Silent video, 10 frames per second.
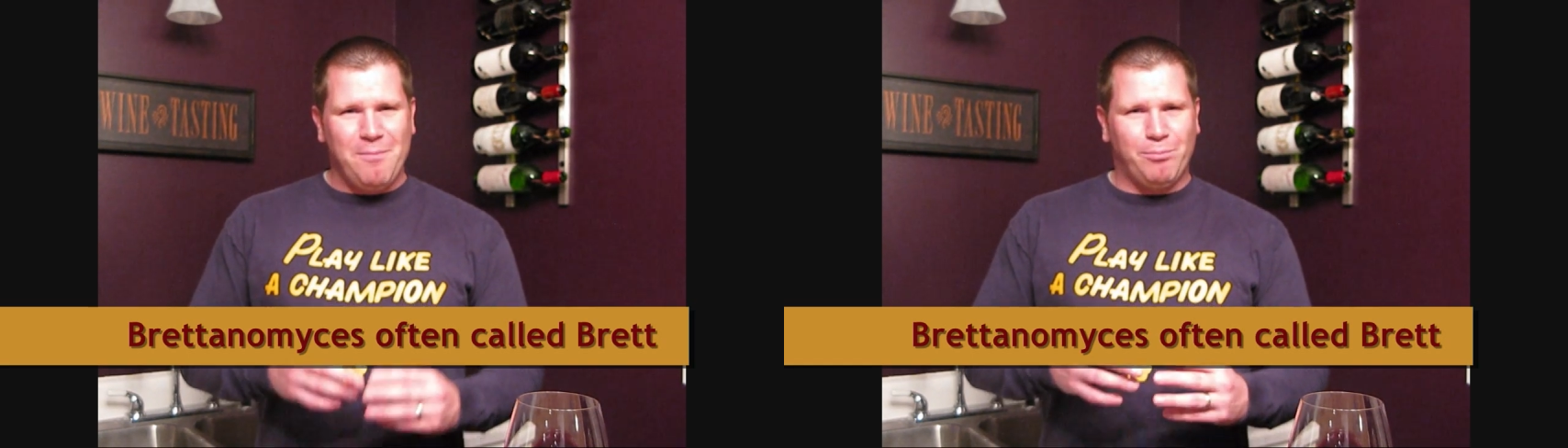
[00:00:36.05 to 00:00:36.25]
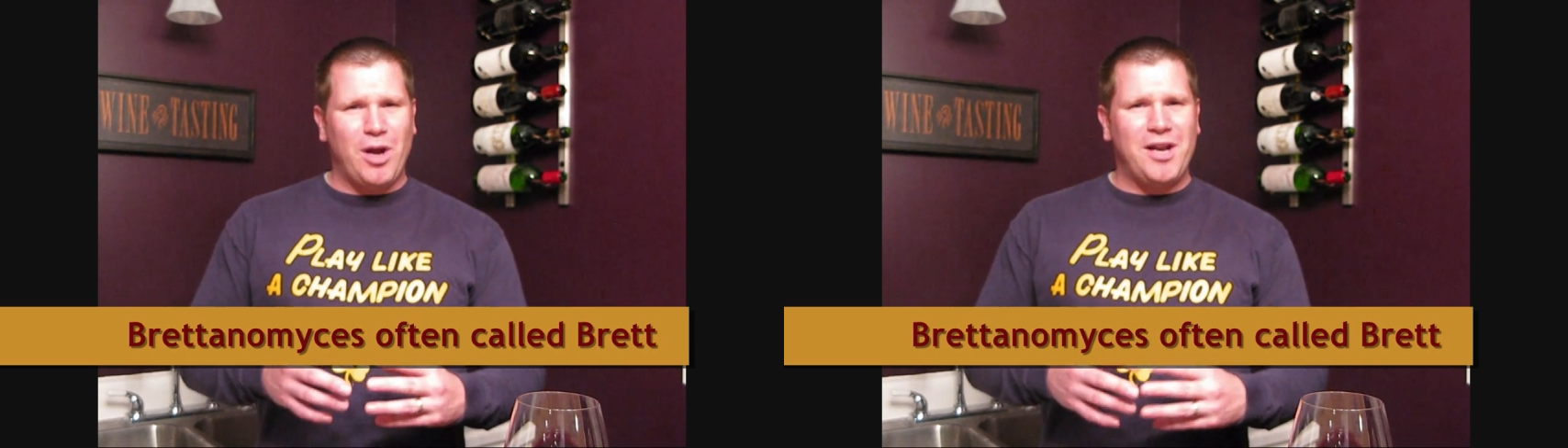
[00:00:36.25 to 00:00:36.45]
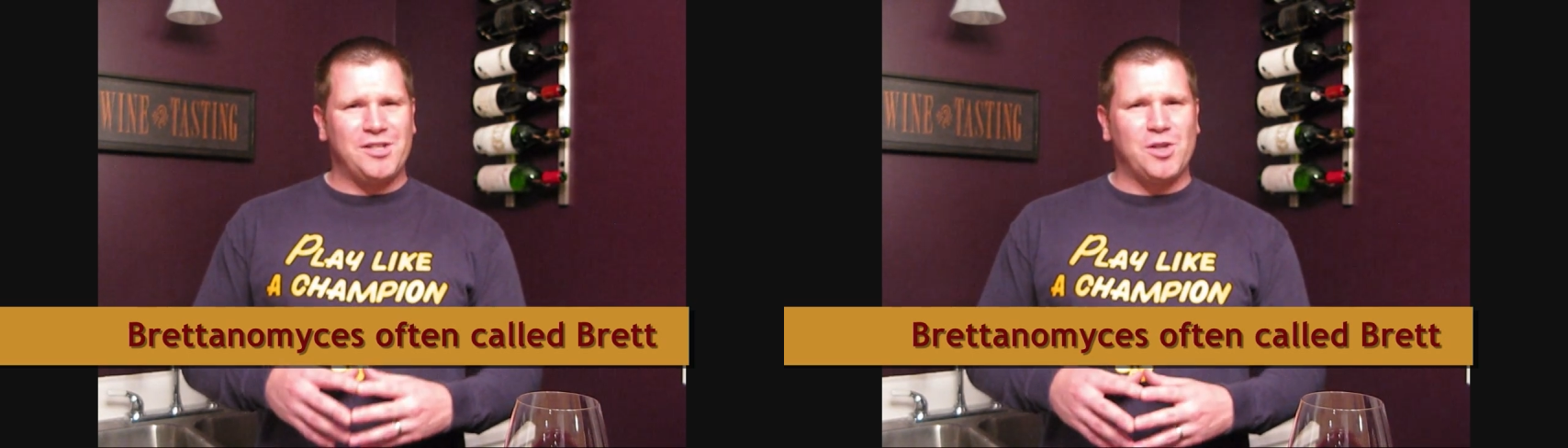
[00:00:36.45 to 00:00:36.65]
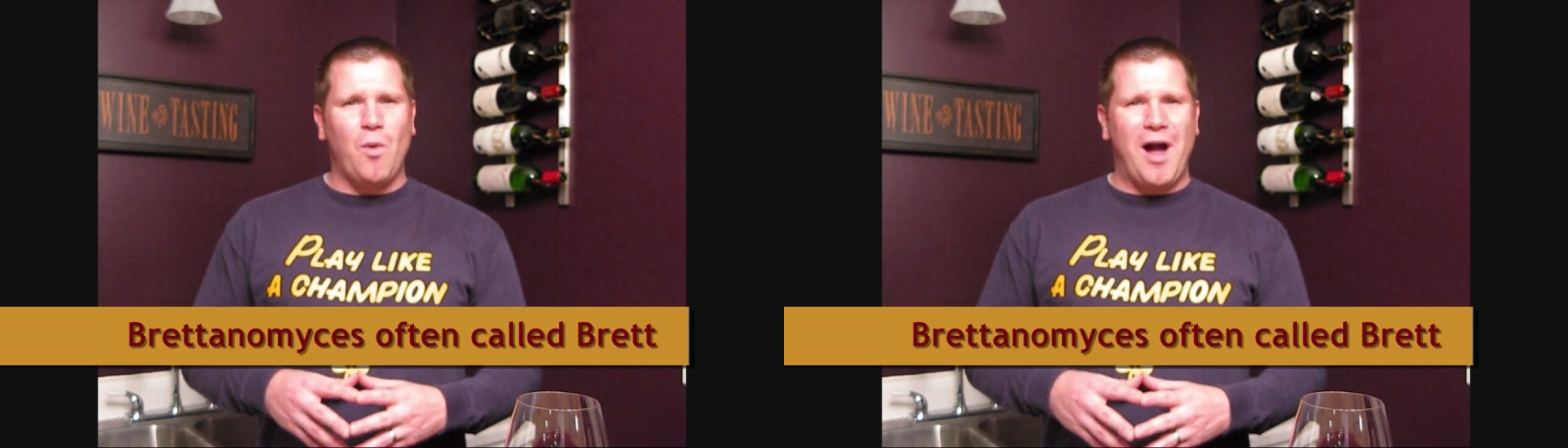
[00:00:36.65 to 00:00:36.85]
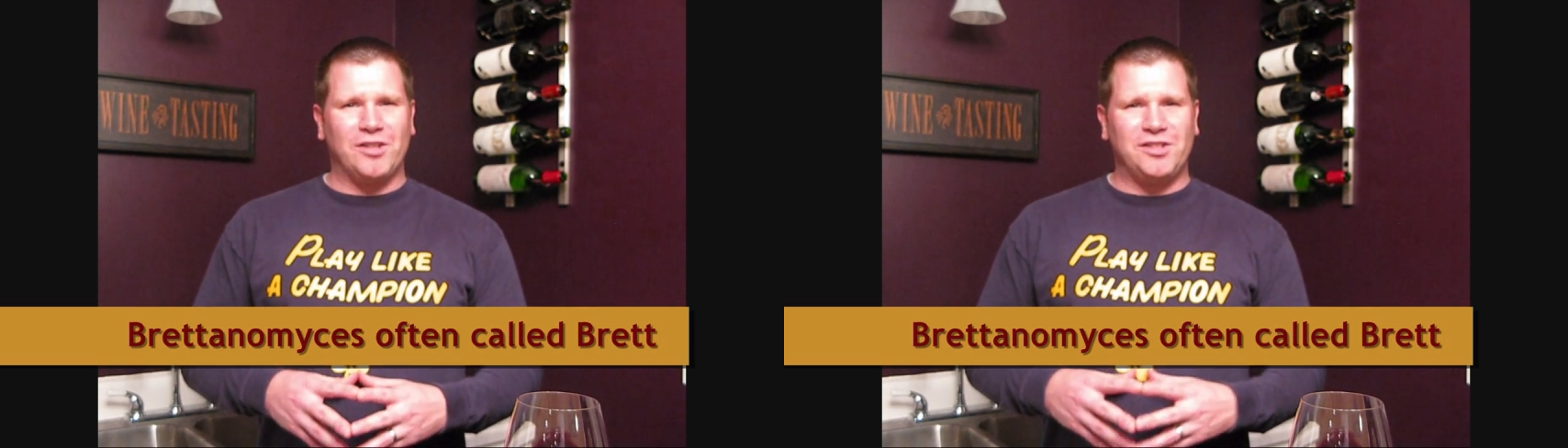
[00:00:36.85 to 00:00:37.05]
Brett is a
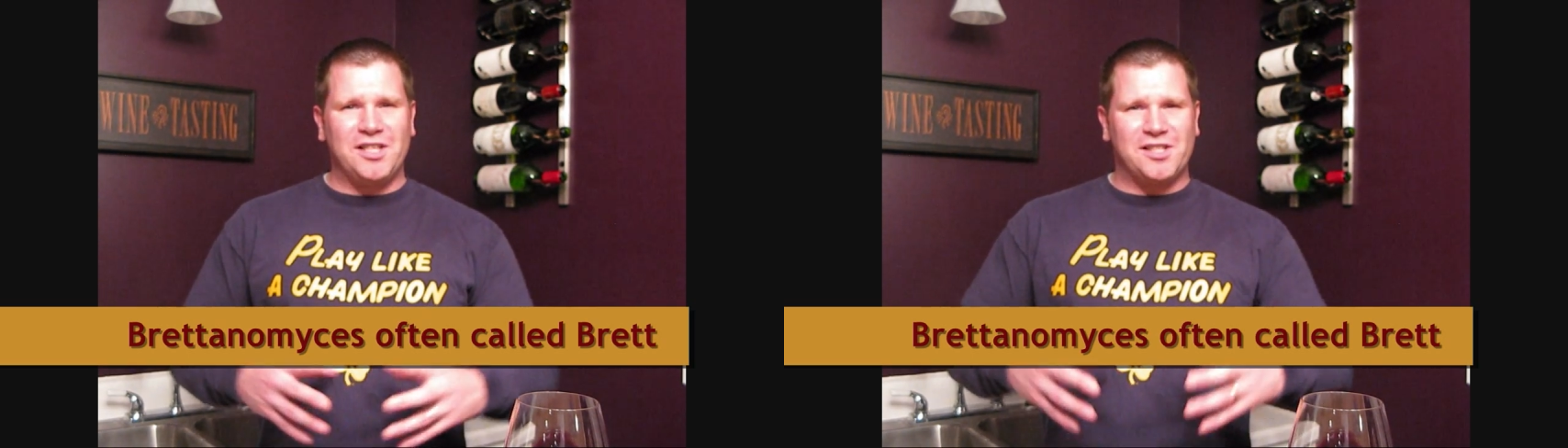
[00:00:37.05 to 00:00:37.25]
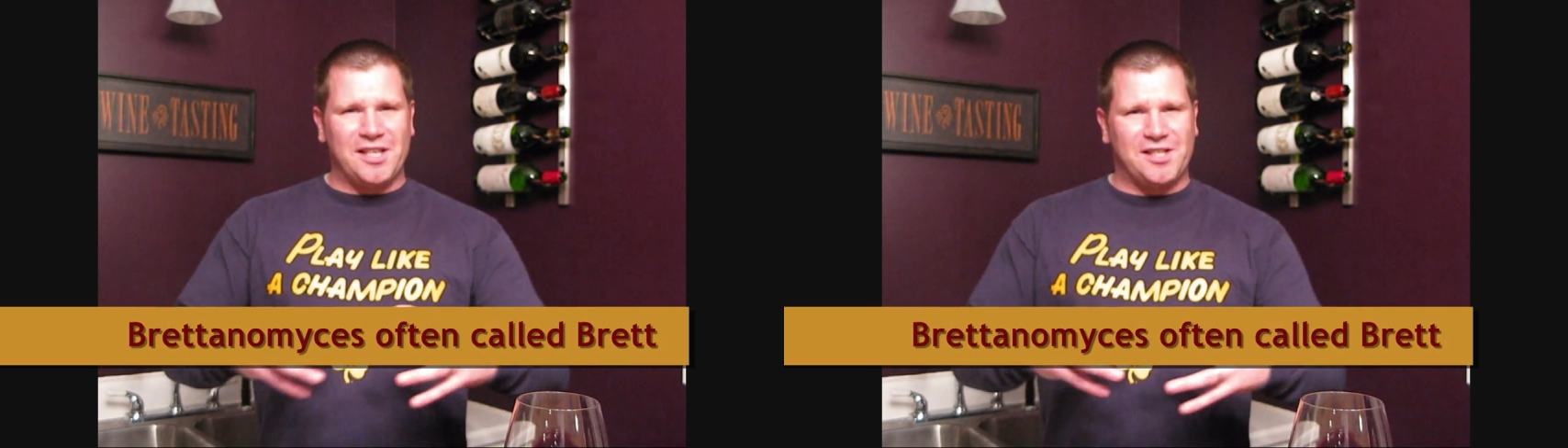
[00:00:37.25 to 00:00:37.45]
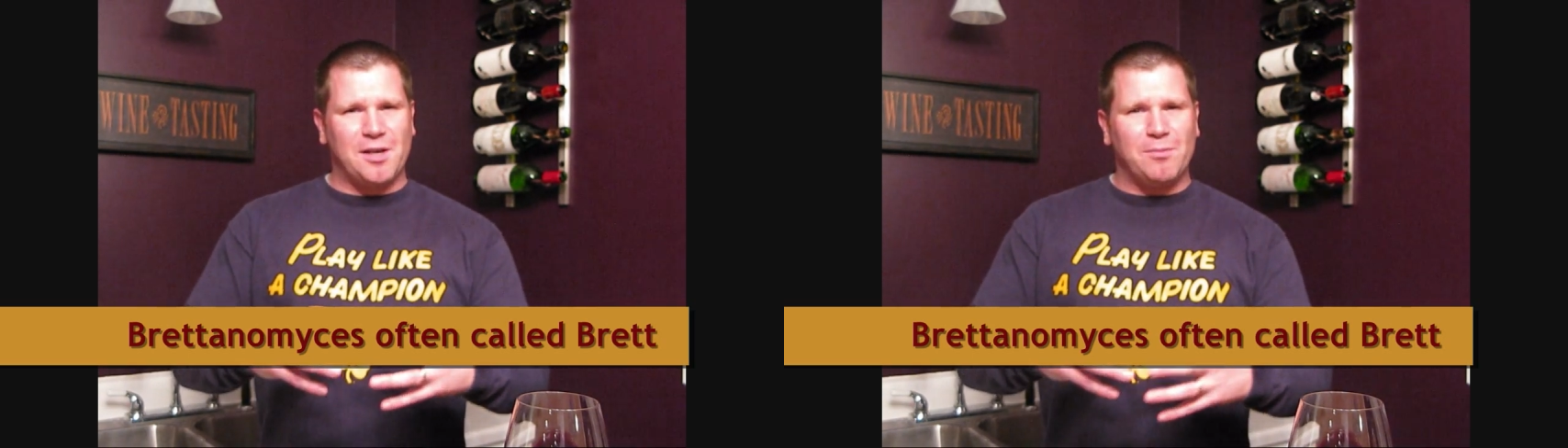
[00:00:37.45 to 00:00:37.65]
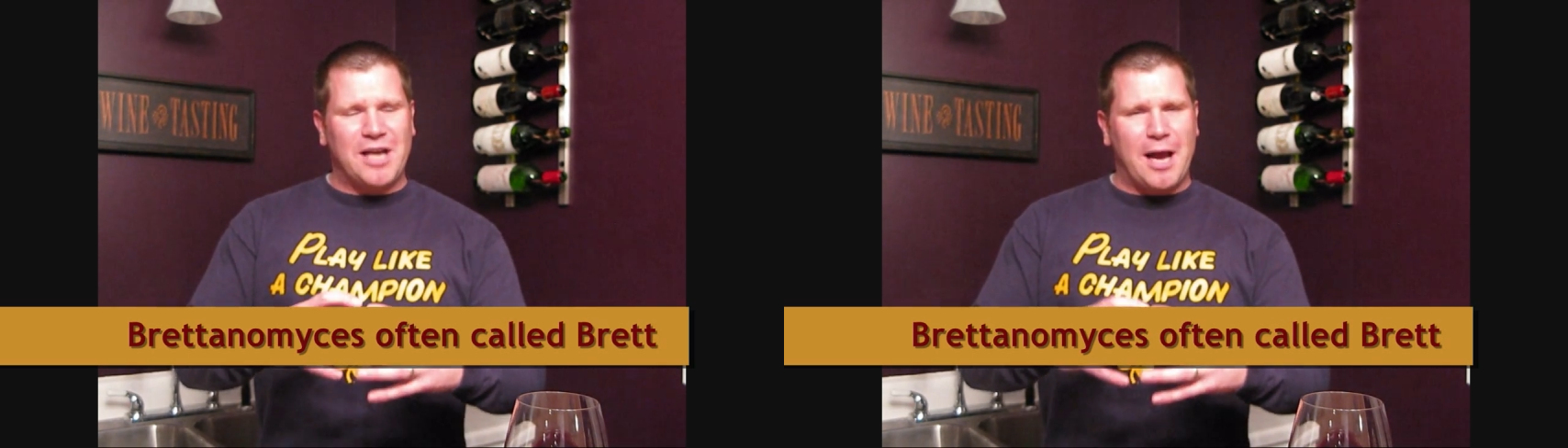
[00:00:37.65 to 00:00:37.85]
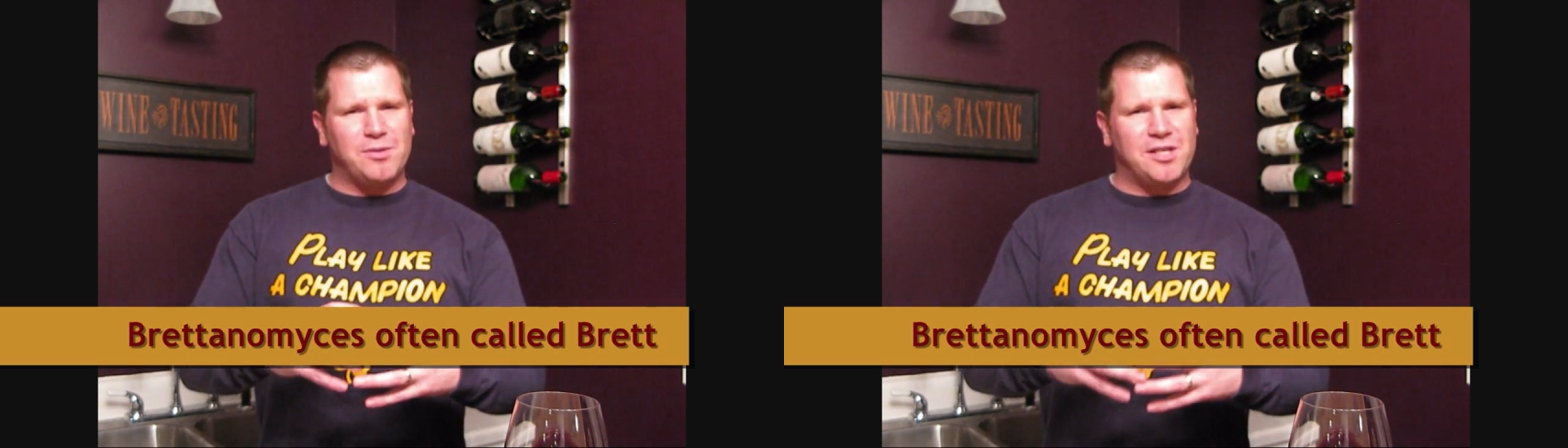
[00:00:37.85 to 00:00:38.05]
wild yeast that sometimes